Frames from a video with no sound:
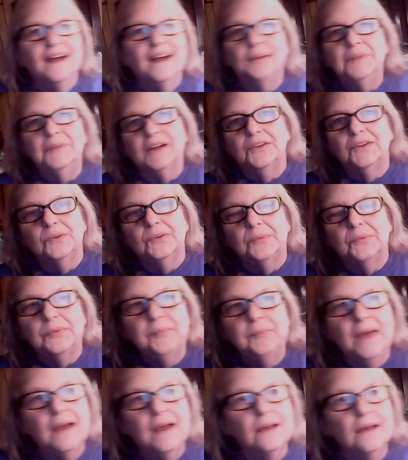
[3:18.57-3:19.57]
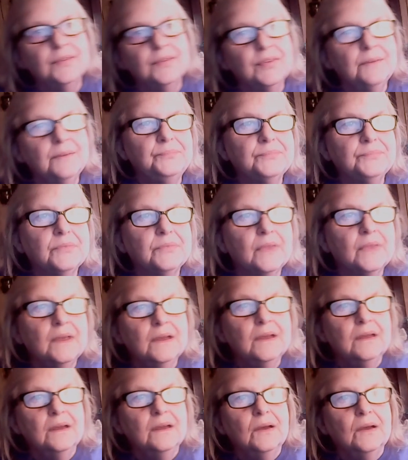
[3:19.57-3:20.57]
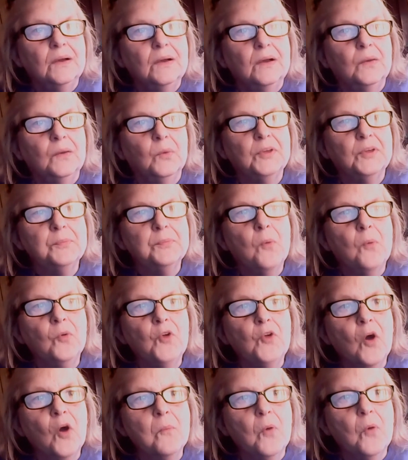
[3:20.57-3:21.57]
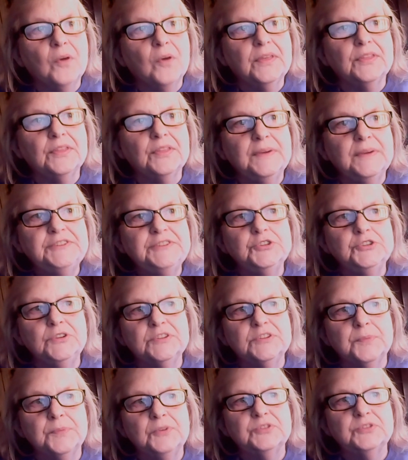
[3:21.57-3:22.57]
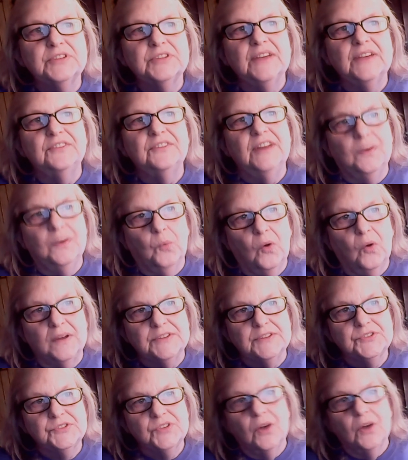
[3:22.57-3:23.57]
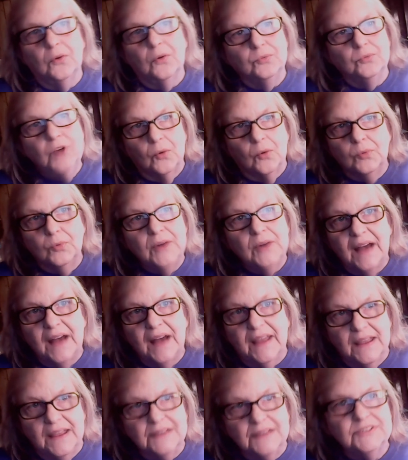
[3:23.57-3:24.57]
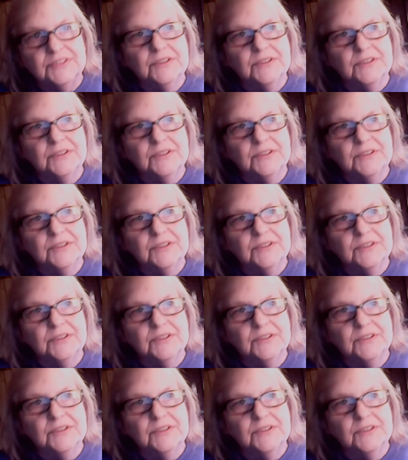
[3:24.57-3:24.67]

I'm not good with math. With no more than 3 teaspoons given at once. So, no, not 8.